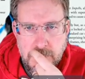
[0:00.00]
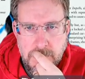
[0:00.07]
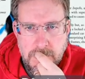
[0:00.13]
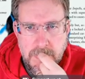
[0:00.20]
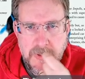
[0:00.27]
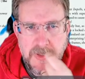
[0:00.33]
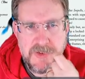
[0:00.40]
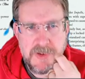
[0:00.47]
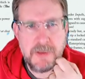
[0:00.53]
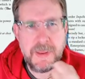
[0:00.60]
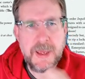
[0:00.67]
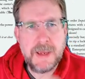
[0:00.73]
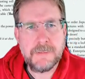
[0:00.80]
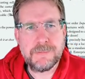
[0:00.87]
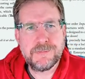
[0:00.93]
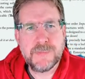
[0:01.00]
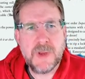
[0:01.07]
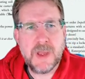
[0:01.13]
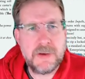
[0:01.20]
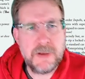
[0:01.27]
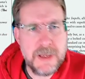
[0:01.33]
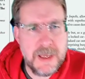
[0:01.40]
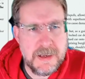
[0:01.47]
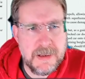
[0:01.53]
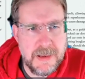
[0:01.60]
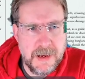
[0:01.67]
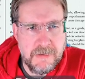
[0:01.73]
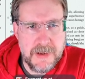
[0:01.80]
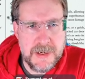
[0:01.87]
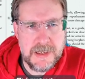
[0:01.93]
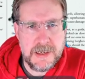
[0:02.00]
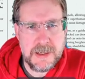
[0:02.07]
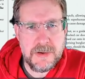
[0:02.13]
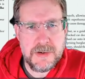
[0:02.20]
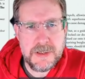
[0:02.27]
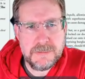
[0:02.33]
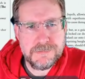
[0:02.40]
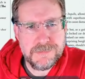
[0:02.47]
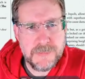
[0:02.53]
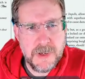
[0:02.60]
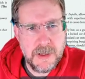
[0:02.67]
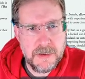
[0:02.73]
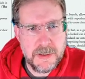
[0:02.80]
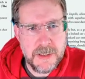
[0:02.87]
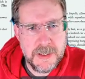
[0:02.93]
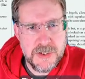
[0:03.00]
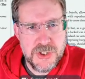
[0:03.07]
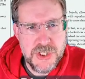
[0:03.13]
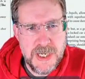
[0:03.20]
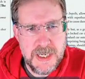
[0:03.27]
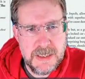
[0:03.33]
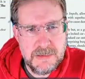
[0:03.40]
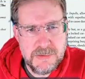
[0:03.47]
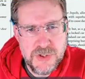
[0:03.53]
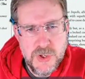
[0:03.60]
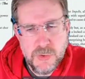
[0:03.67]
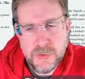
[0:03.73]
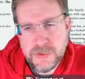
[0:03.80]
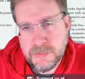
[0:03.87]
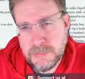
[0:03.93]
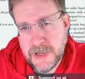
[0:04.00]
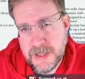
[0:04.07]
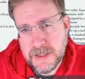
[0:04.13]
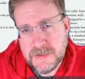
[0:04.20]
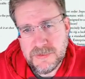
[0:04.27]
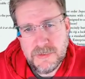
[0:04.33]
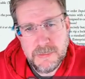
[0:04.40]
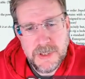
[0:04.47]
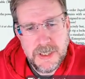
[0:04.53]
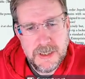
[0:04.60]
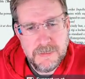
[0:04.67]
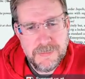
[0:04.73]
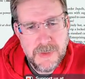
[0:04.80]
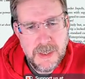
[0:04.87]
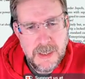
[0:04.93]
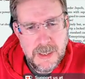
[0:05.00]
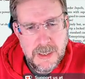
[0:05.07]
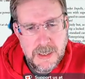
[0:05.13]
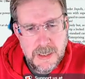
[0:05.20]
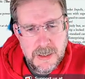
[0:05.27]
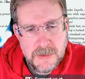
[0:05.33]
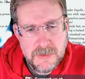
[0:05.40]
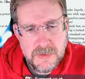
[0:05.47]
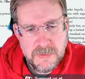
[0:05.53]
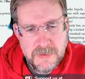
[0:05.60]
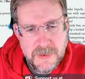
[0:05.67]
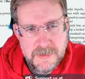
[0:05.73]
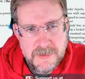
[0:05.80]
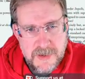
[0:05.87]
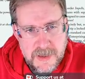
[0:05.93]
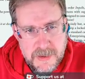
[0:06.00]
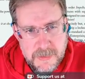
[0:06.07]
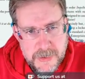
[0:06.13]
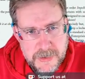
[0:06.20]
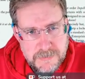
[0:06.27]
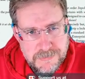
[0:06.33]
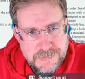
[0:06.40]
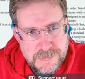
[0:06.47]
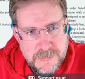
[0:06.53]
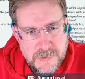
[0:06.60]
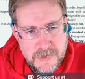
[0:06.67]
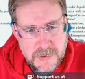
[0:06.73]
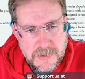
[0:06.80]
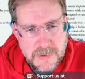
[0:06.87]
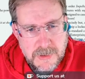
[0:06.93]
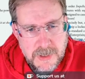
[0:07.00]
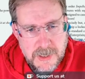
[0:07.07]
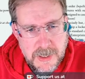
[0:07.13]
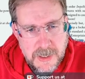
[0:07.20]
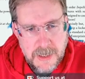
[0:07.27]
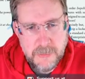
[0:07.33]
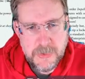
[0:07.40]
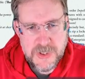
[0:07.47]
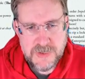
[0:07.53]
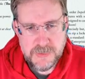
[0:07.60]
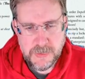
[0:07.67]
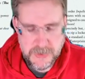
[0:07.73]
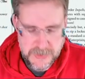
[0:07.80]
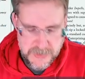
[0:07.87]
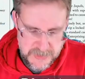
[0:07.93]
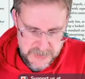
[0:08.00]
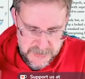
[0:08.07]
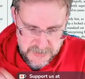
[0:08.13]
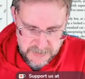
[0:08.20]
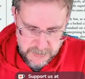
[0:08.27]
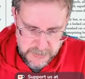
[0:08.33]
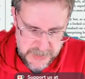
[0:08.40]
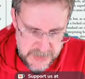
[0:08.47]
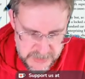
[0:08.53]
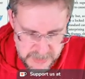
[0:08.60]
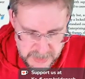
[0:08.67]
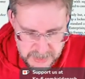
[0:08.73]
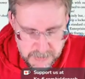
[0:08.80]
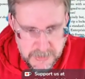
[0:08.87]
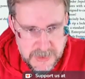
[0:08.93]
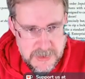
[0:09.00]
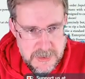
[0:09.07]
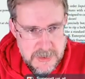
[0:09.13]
It's now there. And you can then right click on it and you can share it, show it to players from here. So if there's another one, uh, which was witness statement,